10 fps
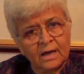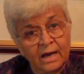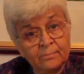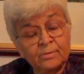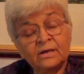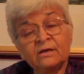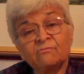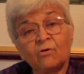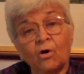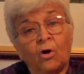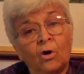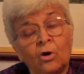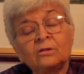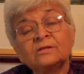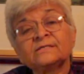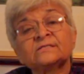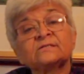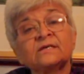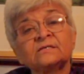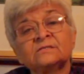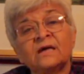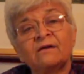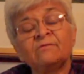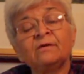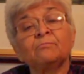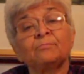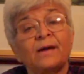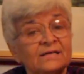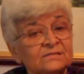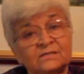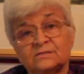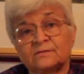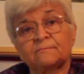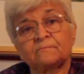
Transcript: I believe all these things have impacted